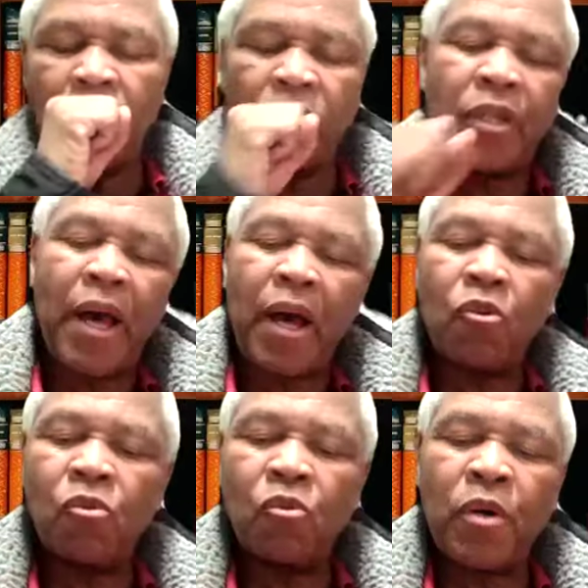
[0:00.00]

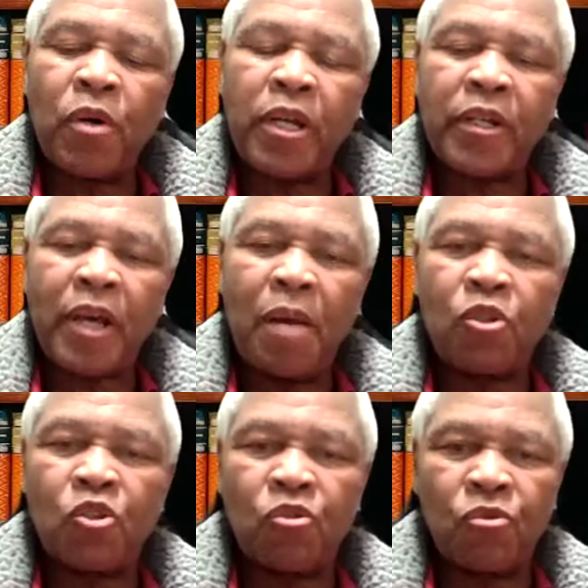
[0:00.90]
Now, when it
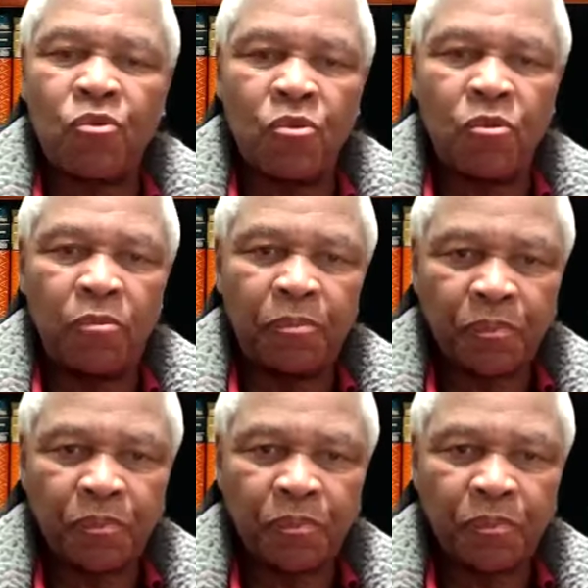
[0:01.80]
comes to